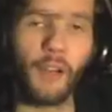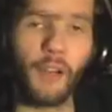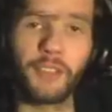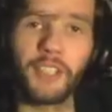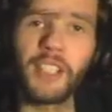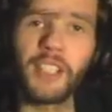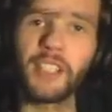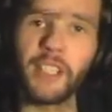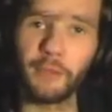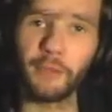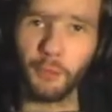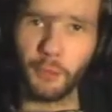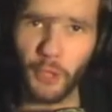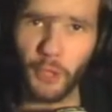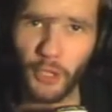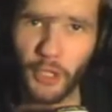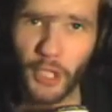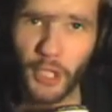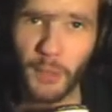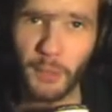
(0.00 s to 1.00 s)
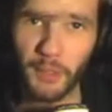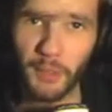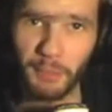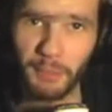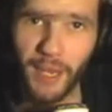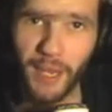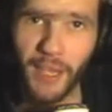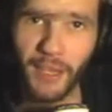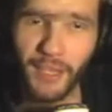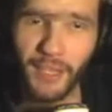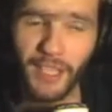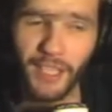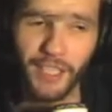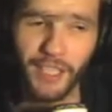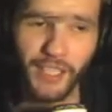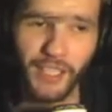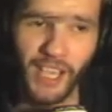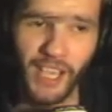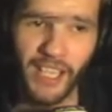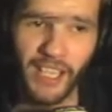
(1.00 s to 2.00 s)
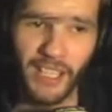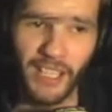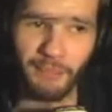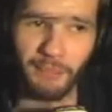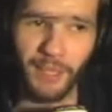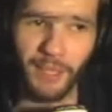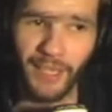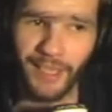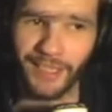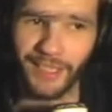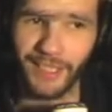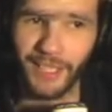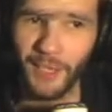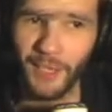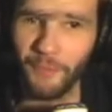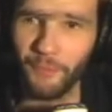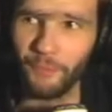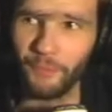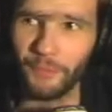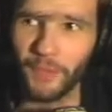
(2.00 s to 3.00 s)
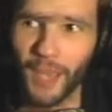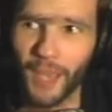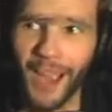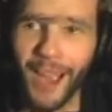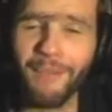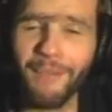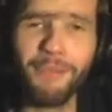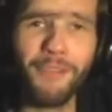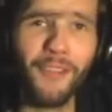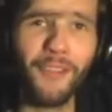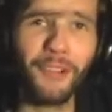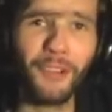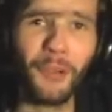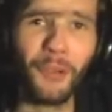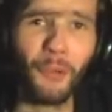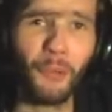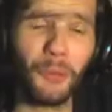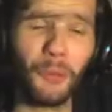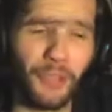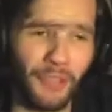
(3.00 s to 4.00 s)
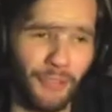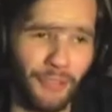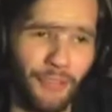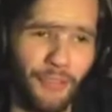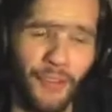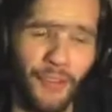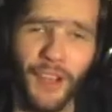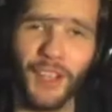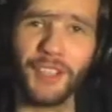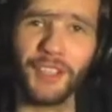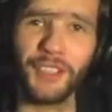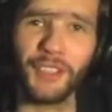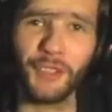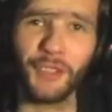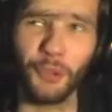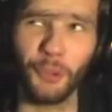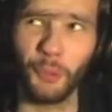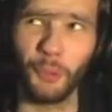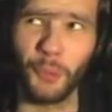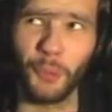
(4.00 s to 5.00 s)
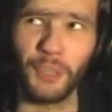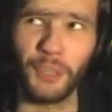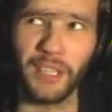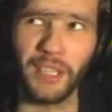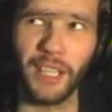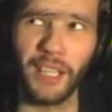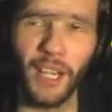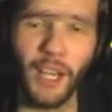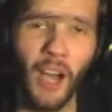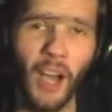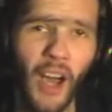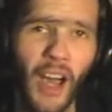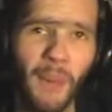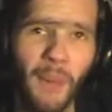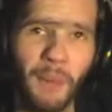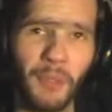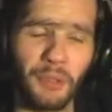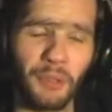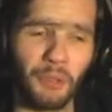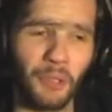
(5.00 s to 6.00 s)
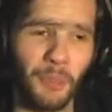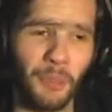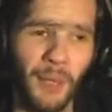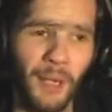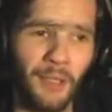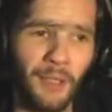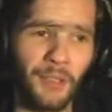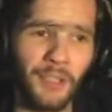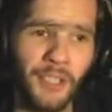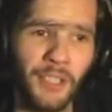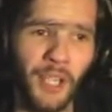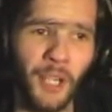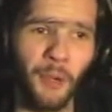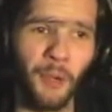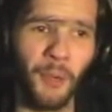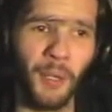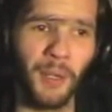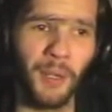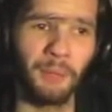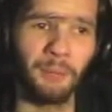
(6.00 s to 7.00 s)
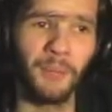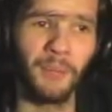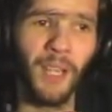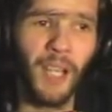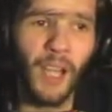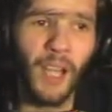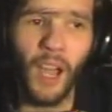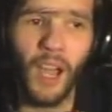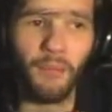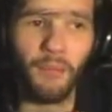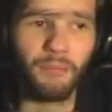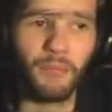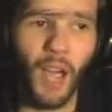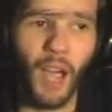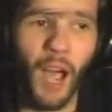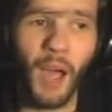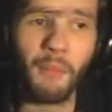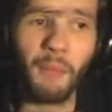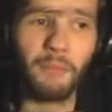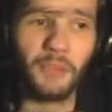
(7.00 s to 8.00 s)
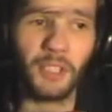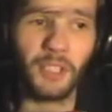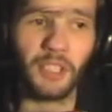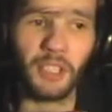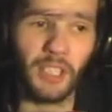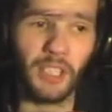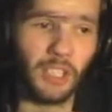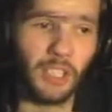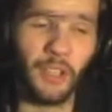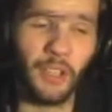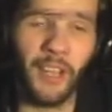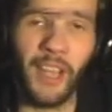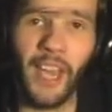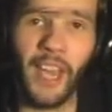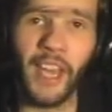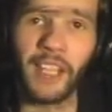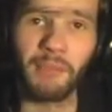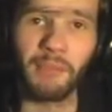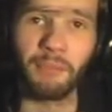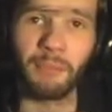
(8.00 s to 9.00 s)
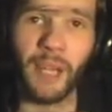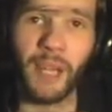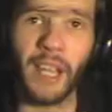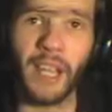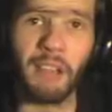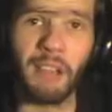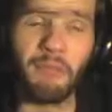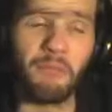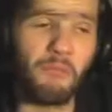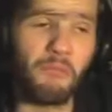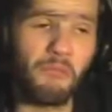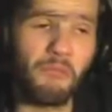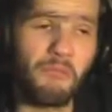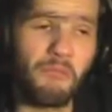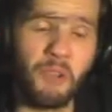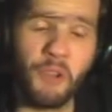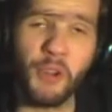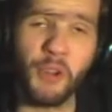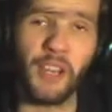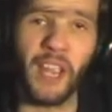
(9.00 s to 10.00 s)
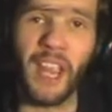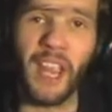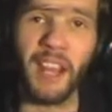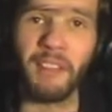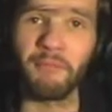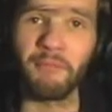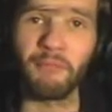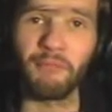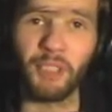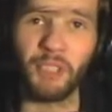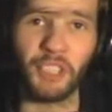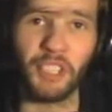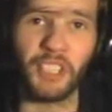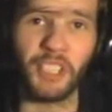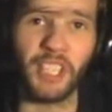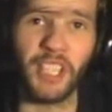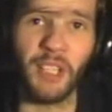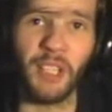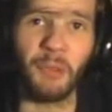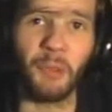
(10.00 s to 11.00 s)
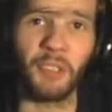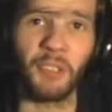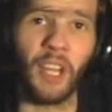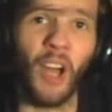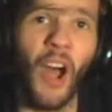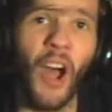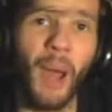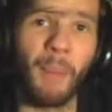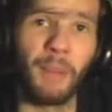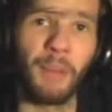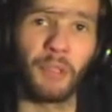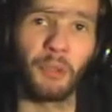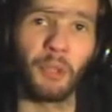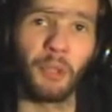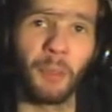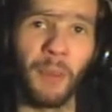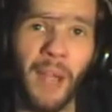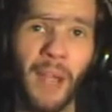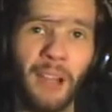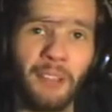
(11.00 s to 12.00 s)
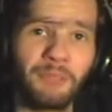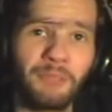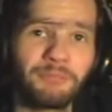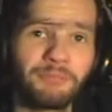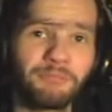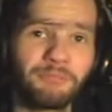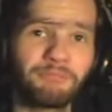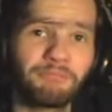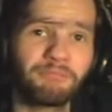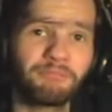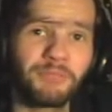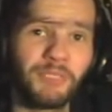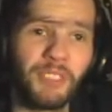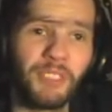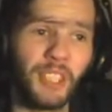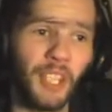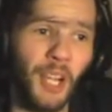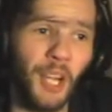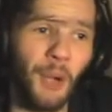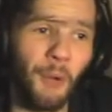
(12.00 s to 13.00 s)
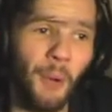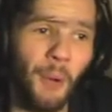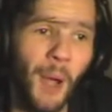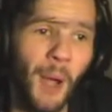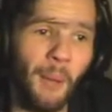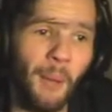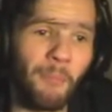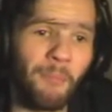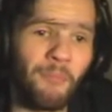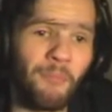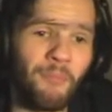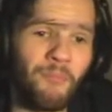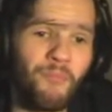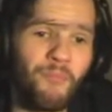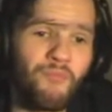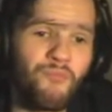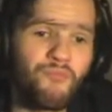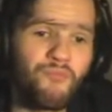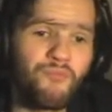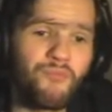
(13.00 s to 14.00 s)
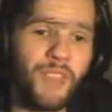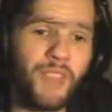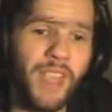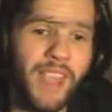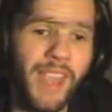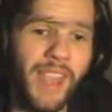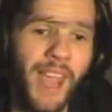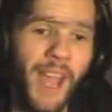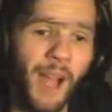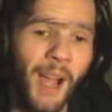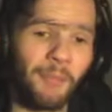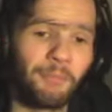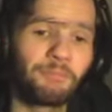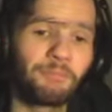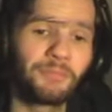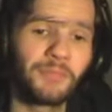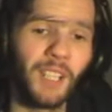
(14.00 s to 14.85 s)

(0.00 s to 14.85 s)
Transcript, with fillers: I've seen several YouTubers play this, and I'm like, I have no idea what the fuss or what the hype is all about, so I'm just going to go ahead and play new game just to see what the hype is all about. So, yeah.